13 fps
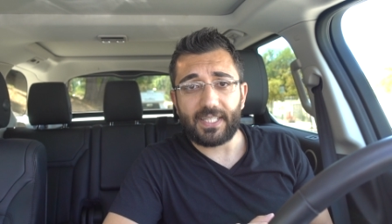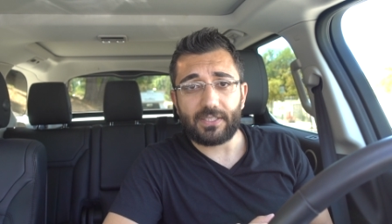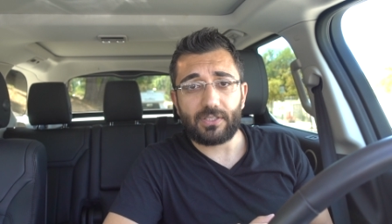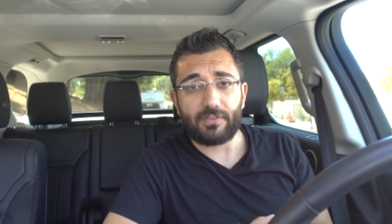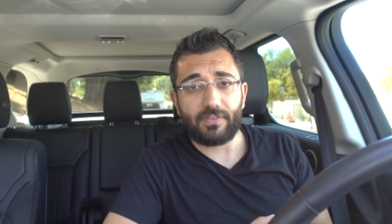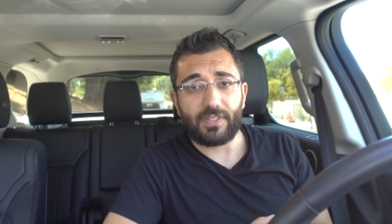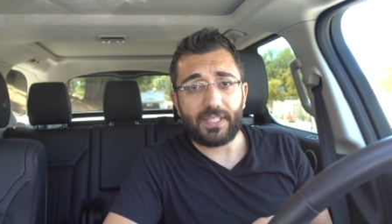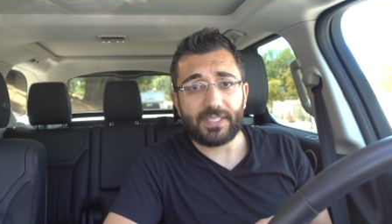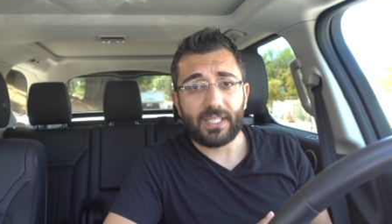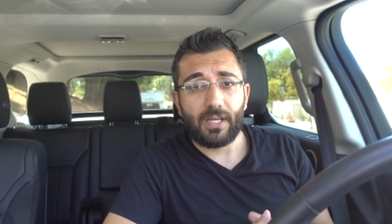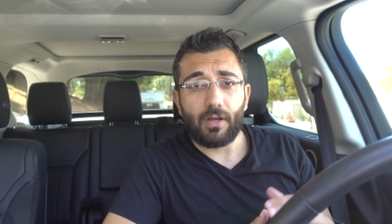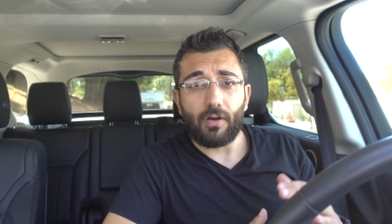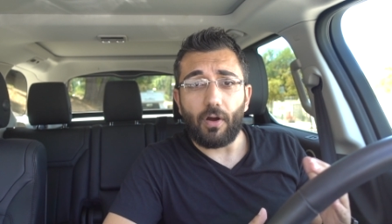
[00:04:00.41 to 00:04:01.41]
SUVs
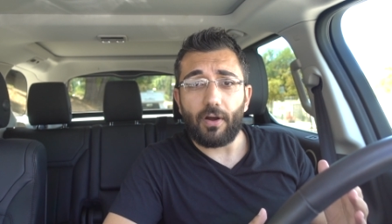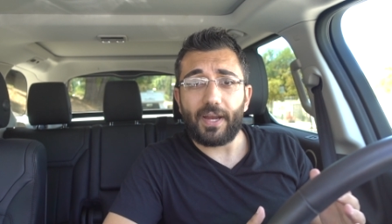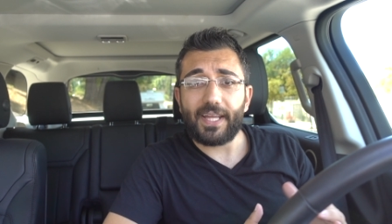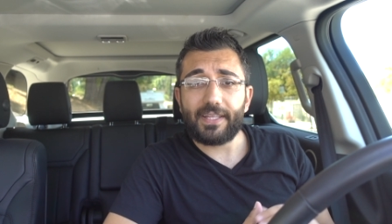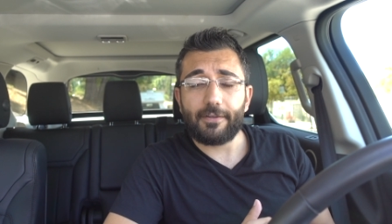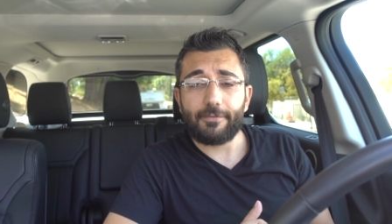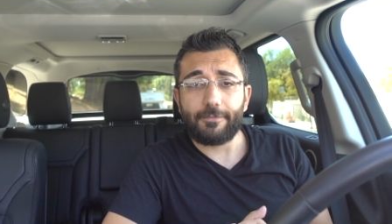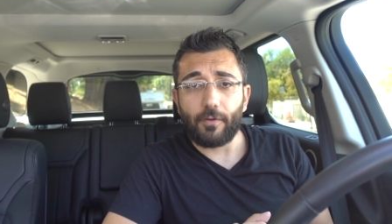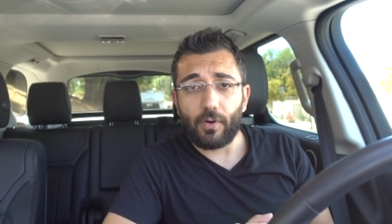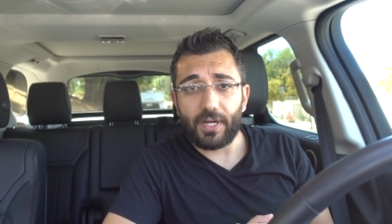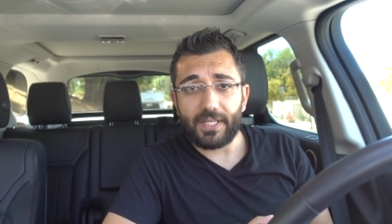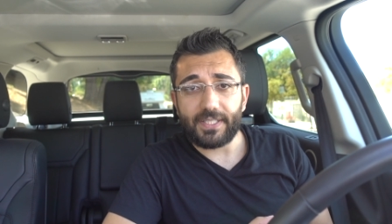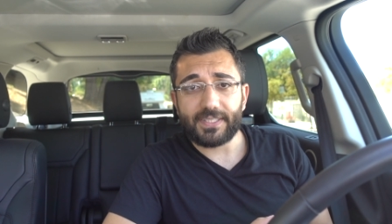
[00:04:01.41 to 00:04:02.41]
are in the
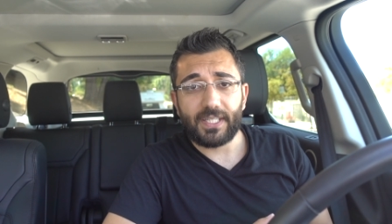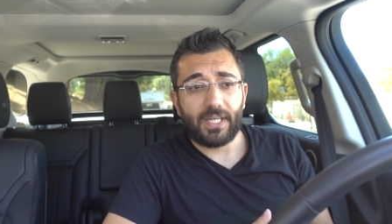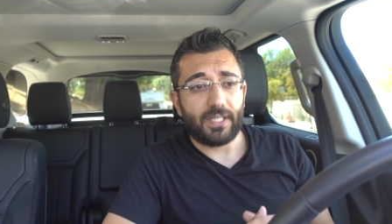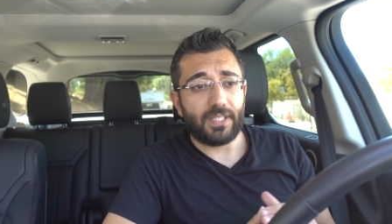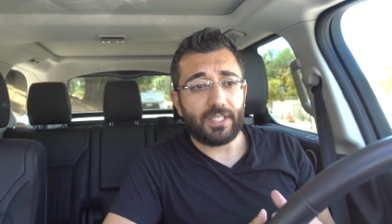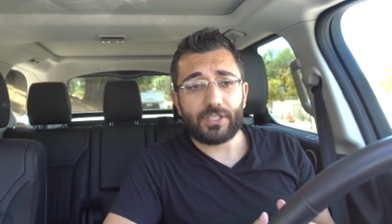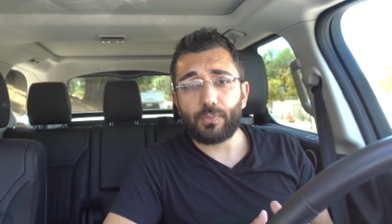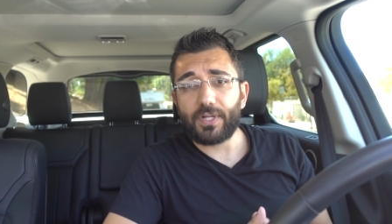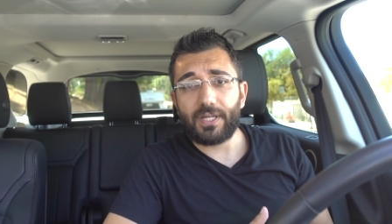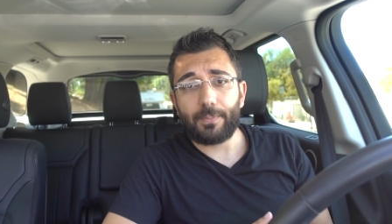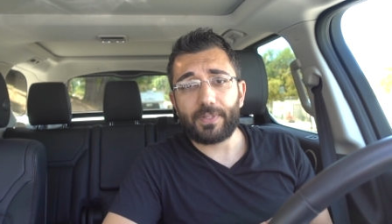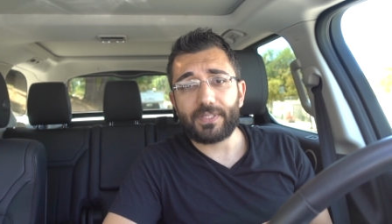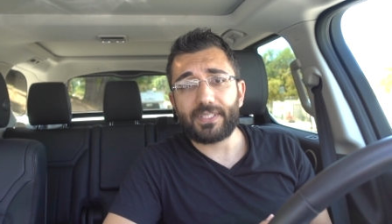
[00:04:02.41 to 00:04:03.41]
40s. This one
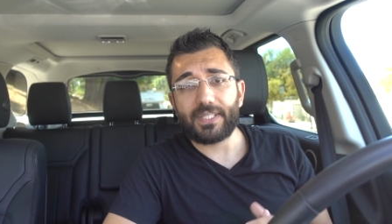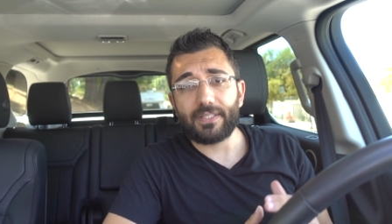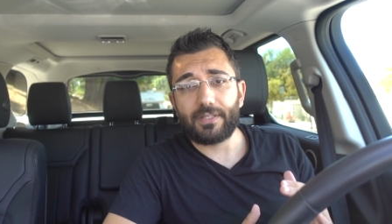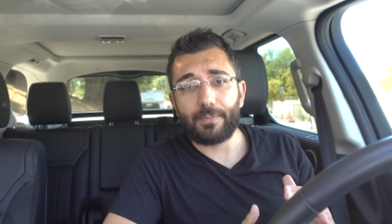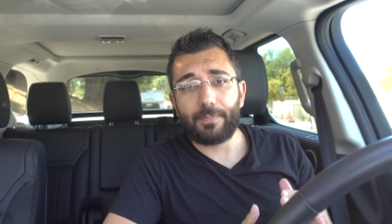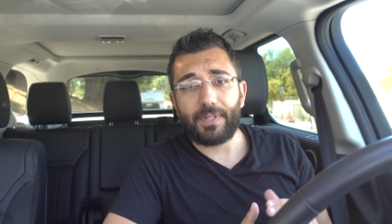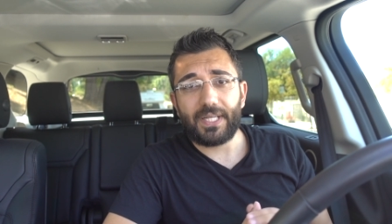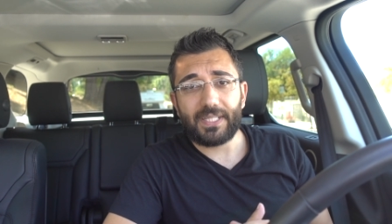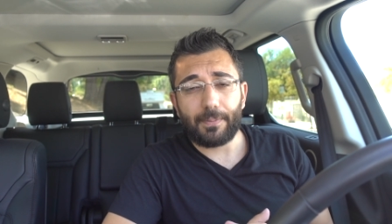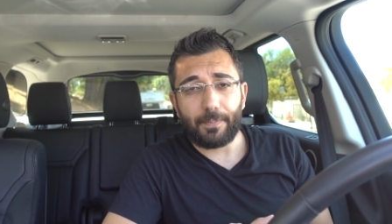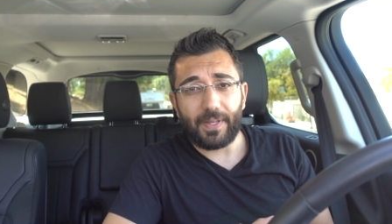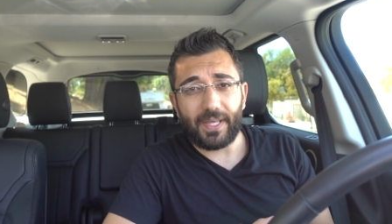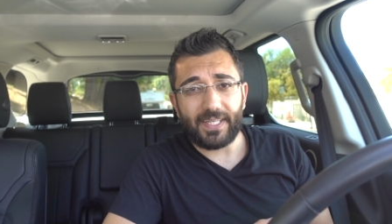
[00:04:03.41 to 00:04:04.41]
in particular being
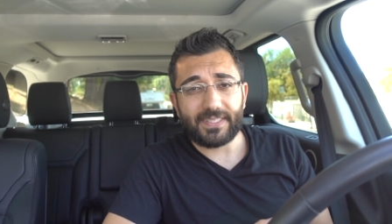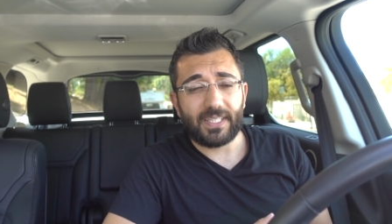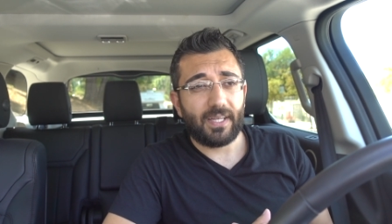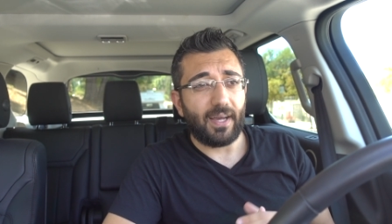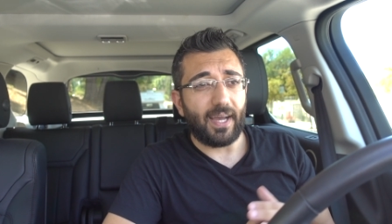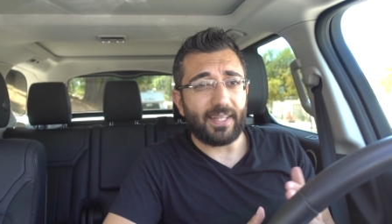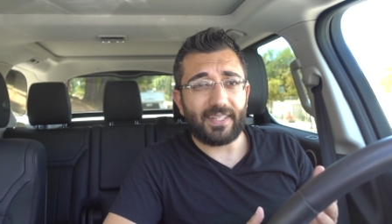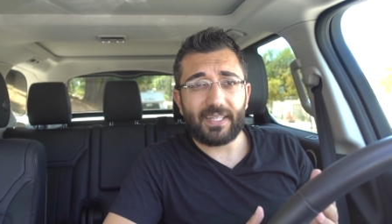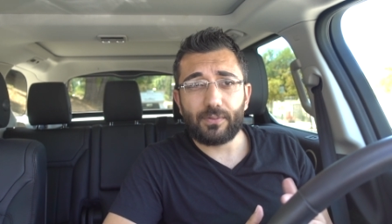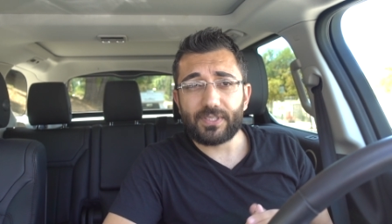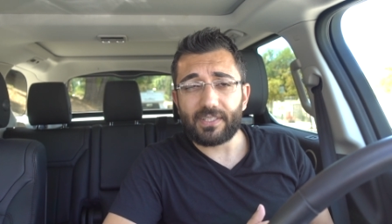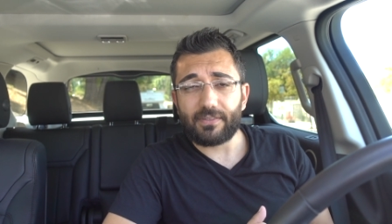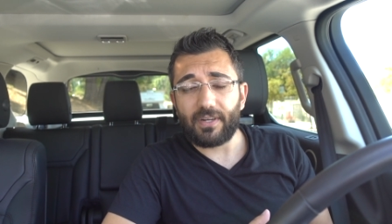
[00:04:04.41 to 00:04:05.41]
the base, I think it
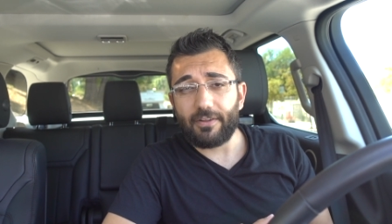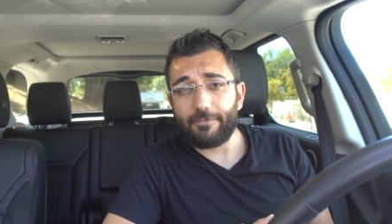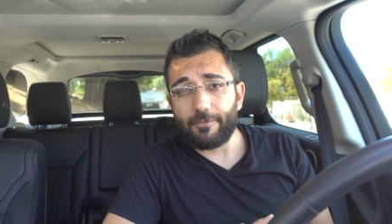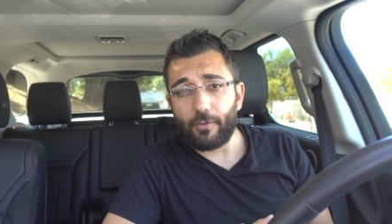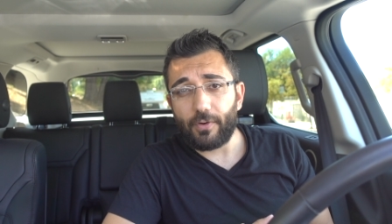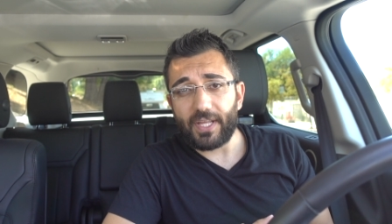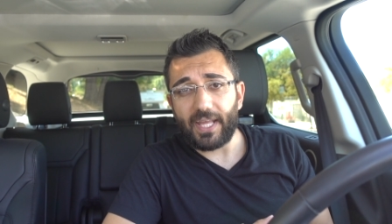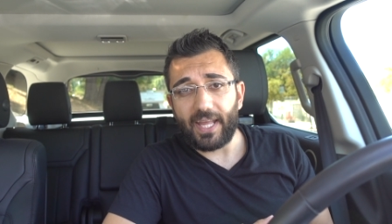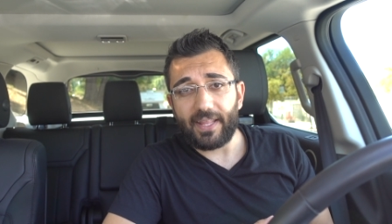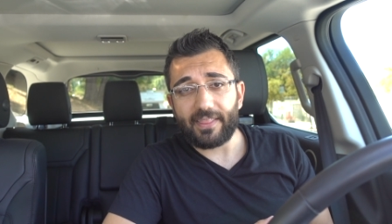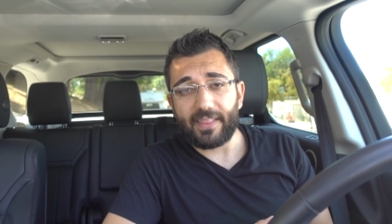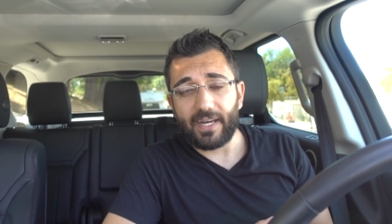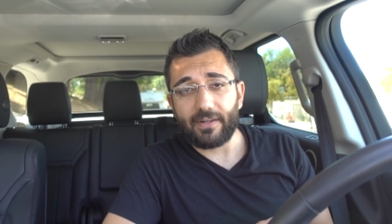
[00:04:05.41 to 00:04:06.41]
was like around
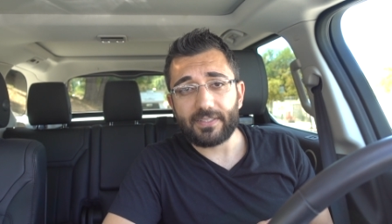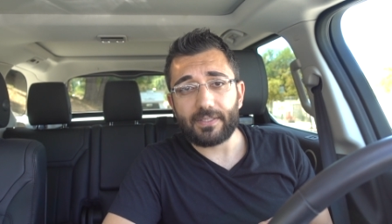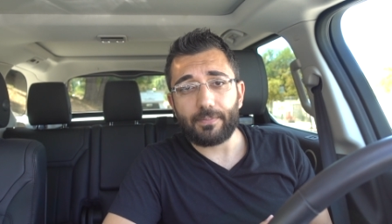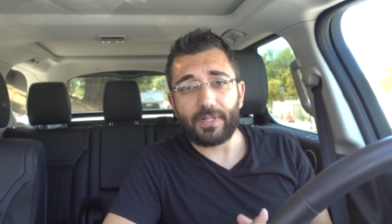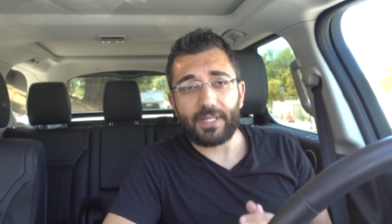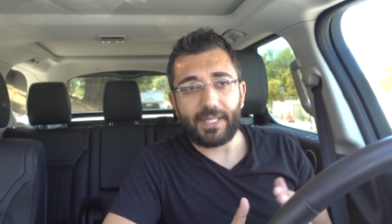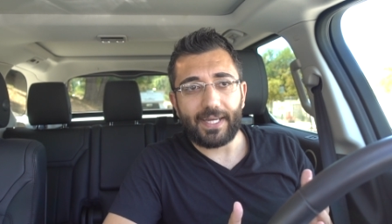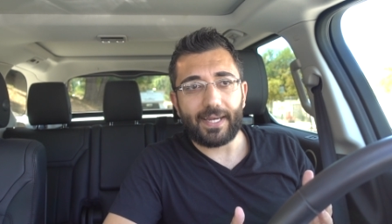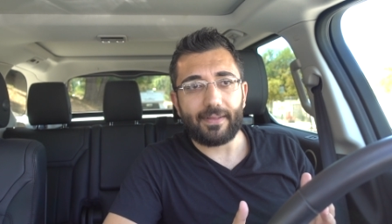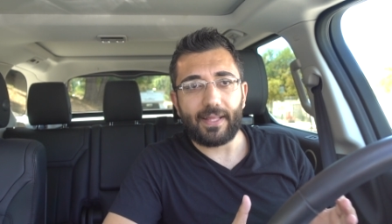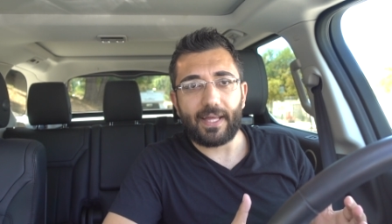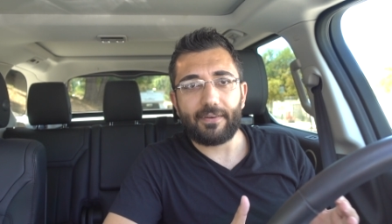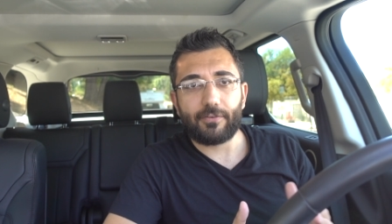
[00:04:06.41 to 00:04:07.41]
$48,000, but he got
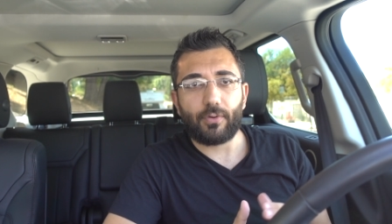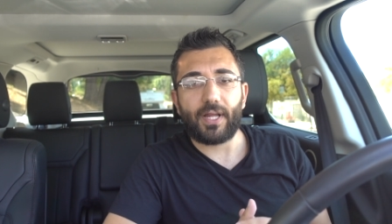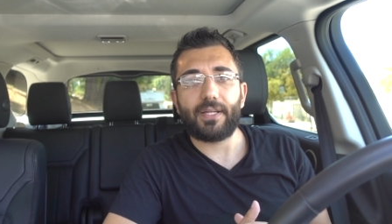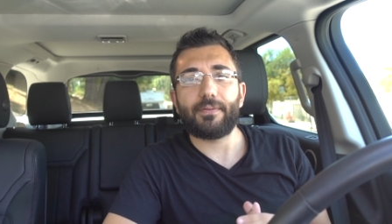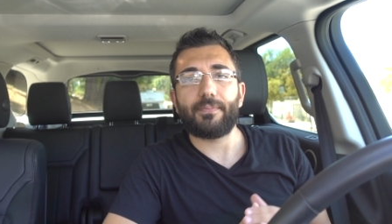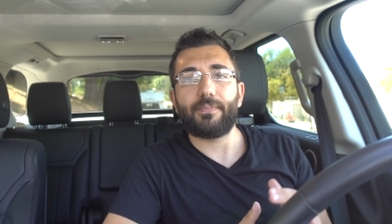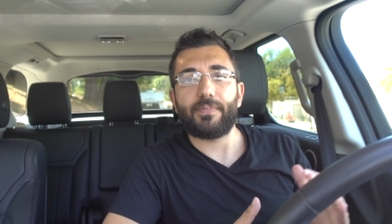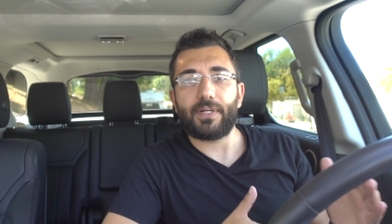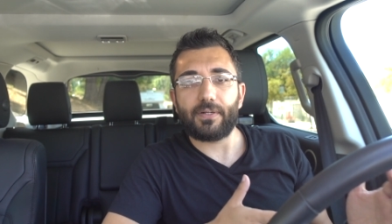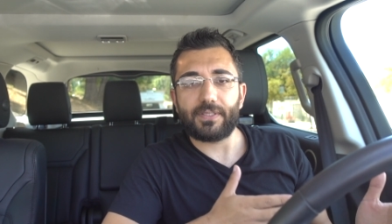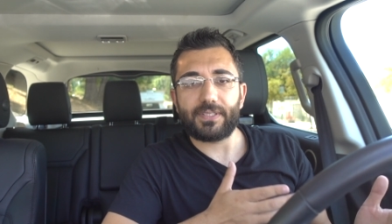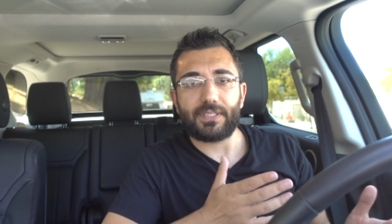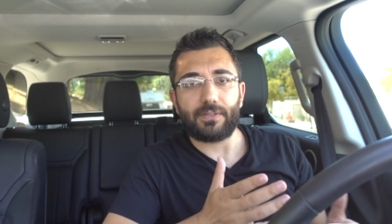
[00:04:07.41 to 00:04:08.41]
a lot of credit
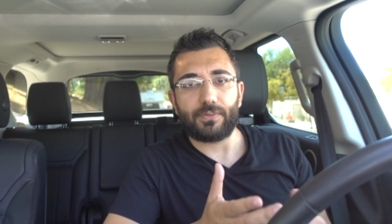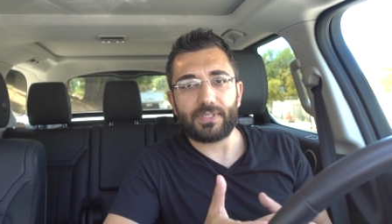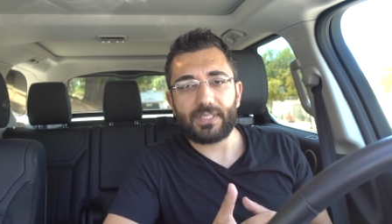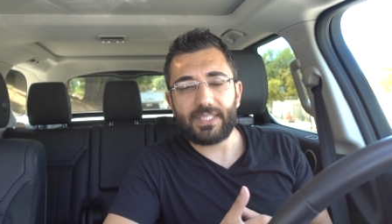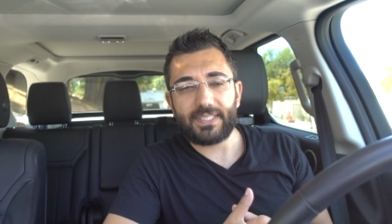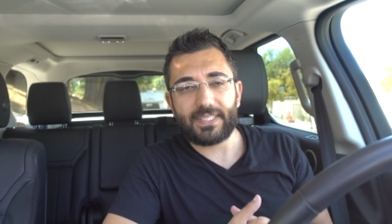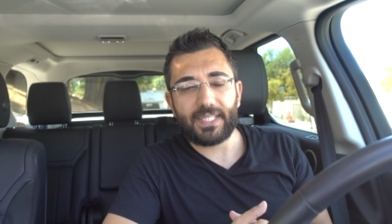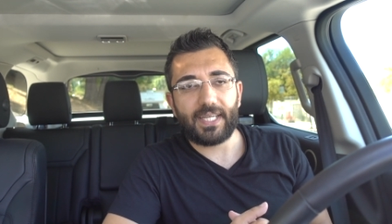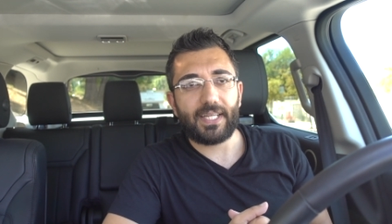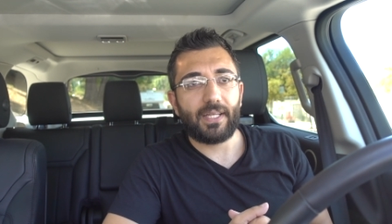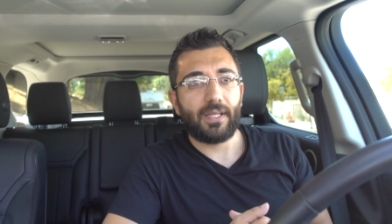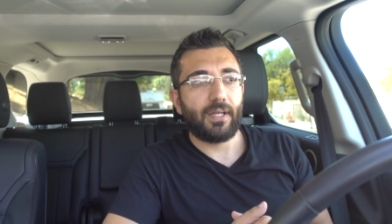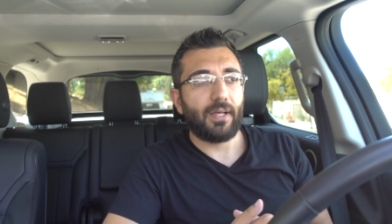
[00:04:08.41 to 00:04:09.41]
because he was leasing it.